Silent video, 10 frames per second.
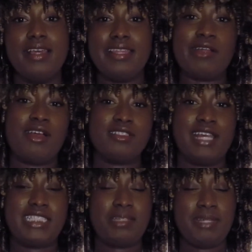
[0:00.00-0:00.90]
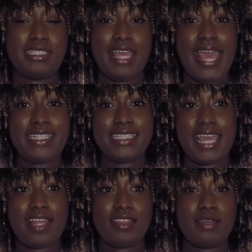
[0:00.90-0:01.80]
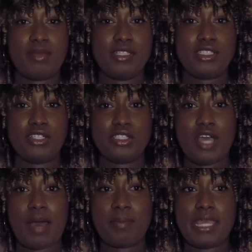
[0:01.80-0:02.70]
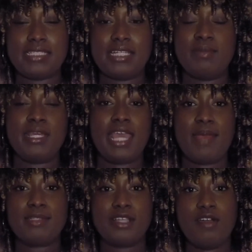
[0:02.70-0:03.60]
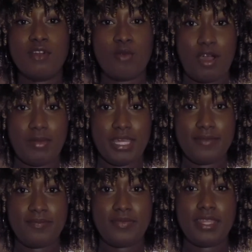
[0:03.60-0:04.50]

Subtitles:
They're also asking me to educate them on certain topics, and it became so overwhelming.